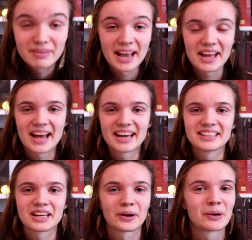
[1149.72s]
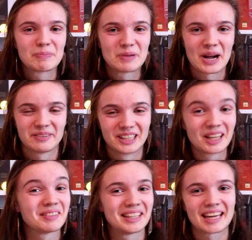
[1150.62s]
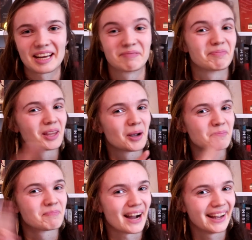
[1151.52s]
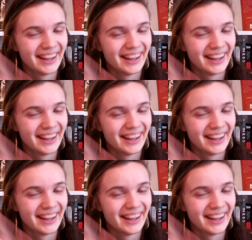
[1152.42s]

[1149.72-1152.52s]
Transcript: and I hope you have a lovely day. Bye.